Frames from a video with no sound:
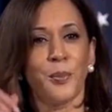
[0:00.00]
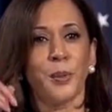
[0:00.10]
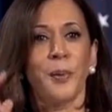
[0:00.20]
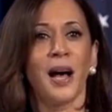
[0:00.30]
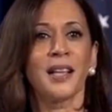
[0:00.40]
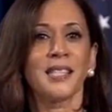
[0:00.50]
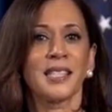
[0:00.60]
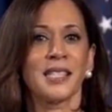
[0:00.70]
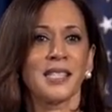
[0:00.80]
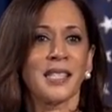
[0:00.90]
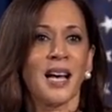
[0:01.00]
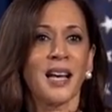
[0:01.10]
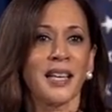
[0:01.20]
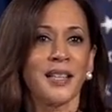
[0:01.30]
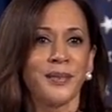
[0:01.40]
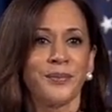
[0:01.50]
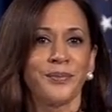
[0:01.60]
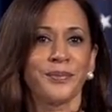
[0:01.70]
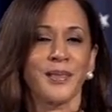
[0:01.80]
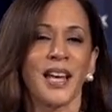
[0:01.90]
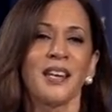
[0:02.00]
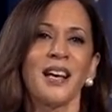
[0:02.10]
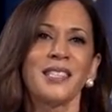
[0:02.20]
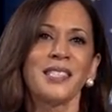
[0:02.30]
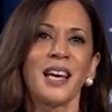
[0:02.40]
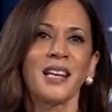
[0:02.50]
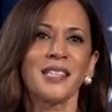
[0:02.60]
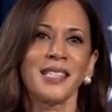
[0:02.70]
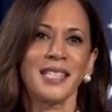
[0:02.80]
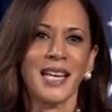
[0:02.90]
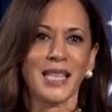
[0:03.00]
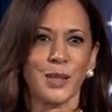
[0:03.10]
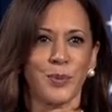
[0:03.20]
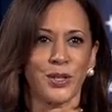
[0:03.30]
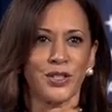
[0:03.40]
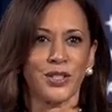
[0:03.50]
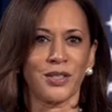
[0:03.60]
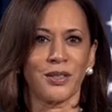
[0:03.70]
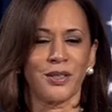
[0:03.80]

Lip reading: Put politics aside and not silence the experts